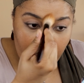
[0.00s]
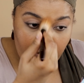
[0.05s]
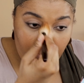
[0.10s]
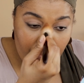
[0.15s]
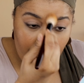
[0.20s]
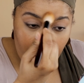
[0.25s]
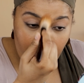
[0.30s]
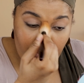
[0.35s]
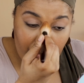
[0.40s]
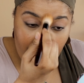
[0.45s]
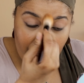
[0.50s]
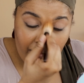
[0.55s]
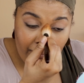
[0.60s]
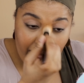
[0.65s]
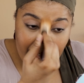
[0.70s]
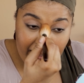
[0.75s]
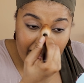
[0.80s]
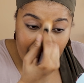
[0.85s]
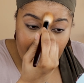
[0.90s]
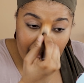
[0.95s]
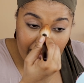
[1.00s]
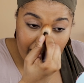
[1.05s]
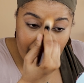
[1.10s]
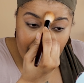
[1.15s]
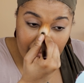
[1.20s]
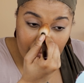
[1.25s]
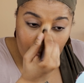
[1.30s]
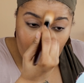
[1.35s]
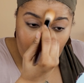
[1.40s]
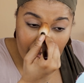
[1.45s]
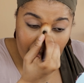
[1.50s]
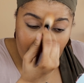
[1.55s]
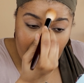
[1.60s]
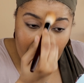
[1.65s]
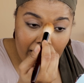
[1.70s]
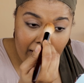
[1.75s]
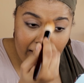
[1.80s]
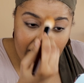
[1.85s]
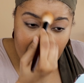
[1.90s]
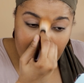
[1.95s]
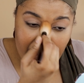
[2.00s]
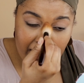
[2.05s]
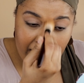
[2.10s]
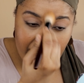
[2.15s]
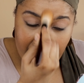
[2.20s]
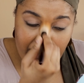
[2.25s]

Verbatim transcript: So just right here is where I